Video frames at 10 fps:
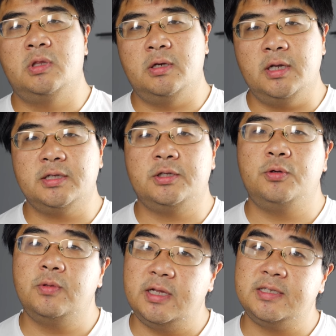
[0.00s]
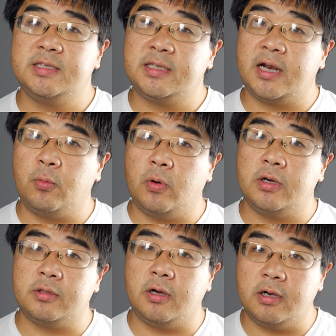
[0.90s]
The next two lenses that I
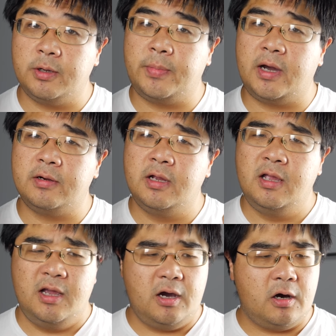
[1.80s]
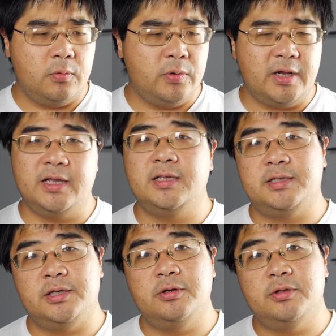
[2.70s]
want to talk about are what I
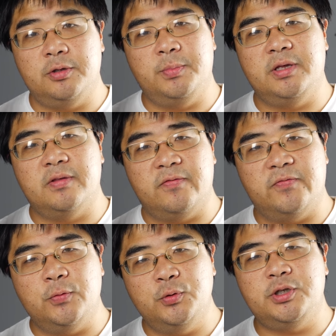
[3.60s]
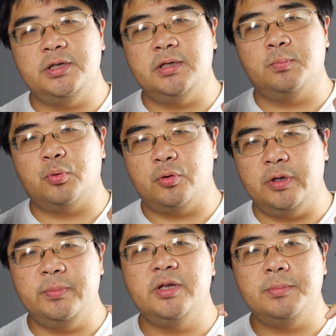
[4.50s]
consider to be the Fuji
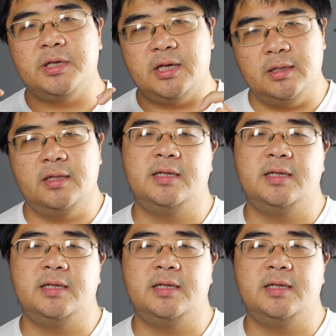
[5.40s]
premium kit